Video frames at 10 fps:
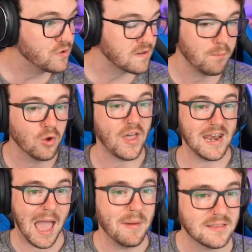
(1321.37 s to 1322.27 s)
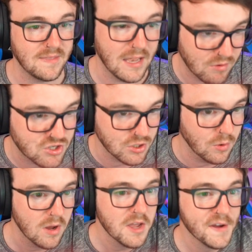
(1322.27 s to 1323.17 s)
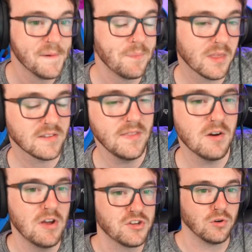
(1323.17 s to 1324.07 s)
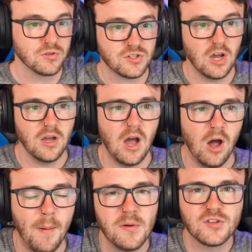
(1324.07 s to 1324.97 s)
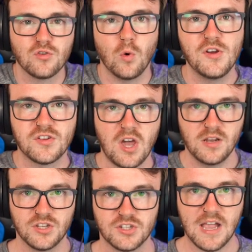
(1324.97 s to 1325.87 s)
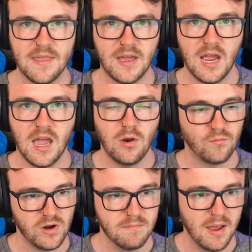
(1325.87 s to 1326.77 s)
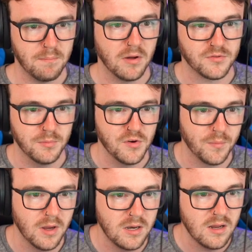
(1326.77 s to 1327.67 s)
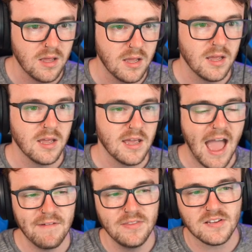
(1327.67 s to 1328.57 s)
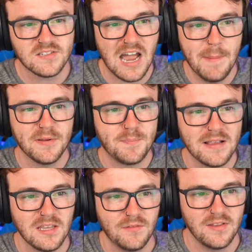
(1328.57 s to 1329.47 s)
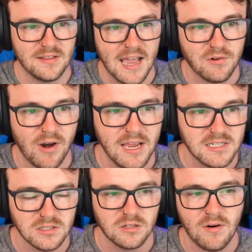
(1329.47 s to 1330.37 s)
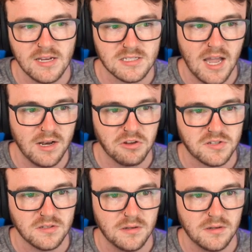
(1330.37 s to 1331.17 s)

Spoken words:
is more dynamic than the original. Because in the originals, Abomasto's always just kind of just sat there and not really made much movement. Having the side perspective with his leg raised on the right side looks